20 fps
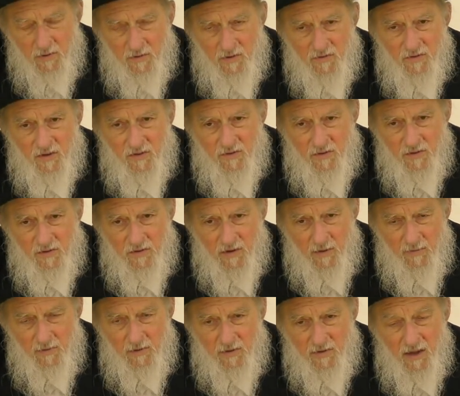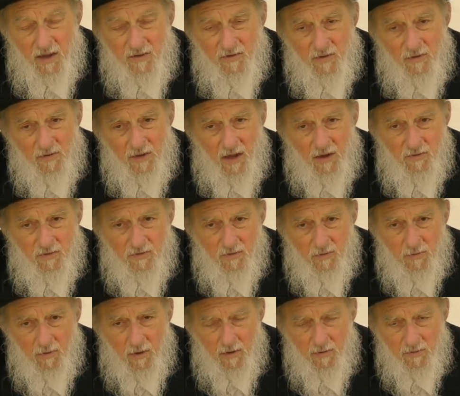in the 67, tens of thousands
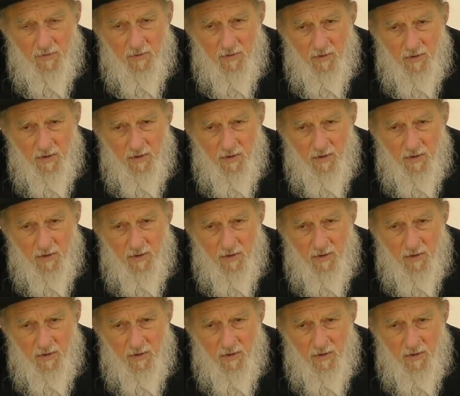of graves.